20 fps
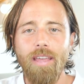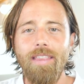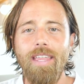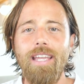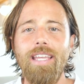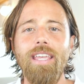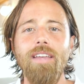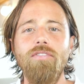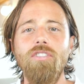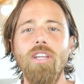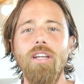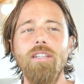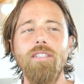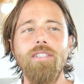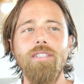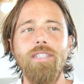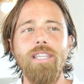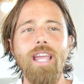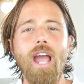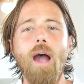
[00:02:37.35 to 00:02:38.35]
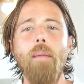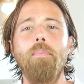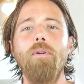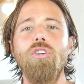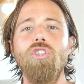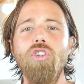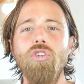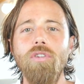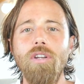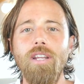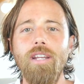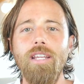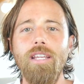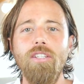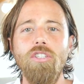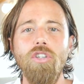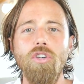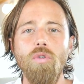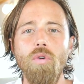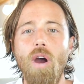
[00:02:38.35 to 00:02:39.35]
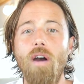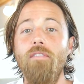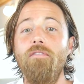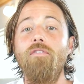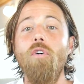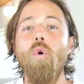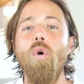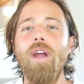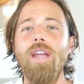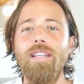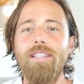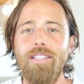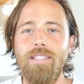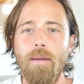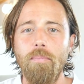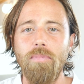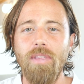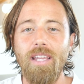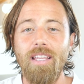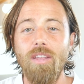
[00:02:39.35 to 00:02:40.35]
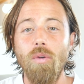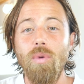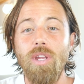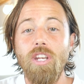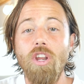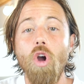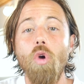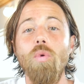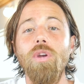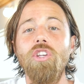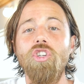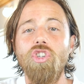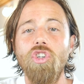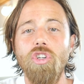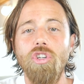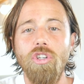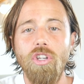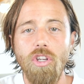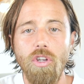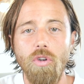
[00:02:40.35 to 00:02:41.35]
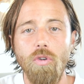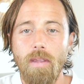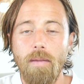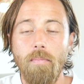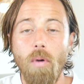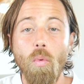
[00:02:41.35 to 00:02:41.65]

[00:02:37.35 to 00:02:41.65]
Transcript: that gives us the opportunity to avoid something that we know we should do.